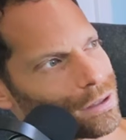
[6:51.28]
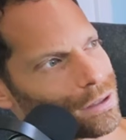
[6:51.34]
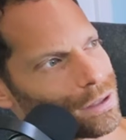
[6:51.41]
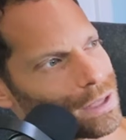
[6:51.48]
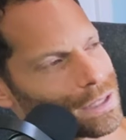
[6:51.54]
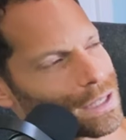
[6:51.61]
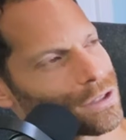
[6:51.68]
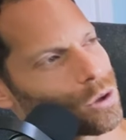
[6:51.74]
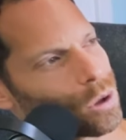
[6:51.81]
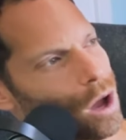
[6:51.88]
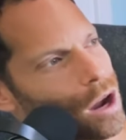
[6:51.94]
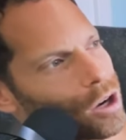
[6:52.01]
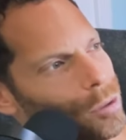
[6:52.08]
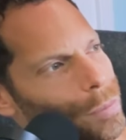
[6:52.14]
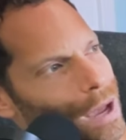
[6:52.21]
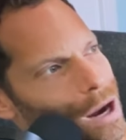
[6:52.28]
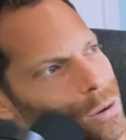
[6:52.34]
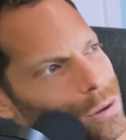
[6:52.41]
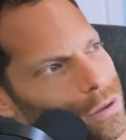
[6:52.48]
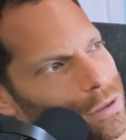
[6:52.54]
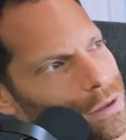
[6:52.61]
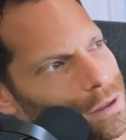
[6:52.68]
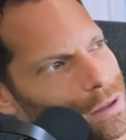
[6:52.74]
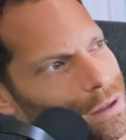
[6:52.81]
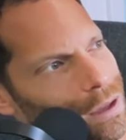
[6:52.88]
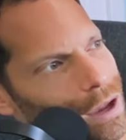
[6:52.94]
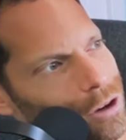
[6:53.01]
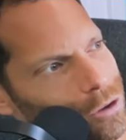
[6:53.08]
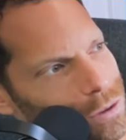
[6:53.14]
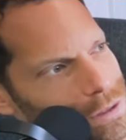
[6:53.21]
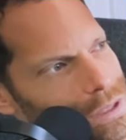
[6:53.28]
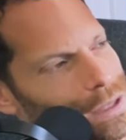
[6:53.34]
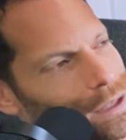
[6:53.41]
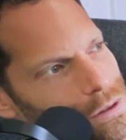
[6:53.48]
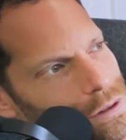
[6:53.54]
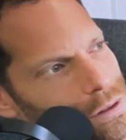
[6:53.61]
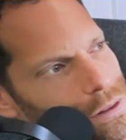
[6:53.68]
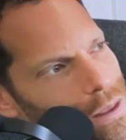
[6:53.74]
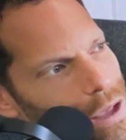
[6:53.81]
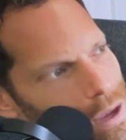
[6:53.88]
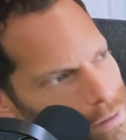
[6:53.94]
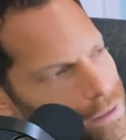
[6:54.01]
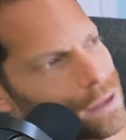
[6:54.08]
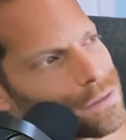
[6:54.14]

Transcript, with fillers: Is this whole higher power thing a critique of the idea of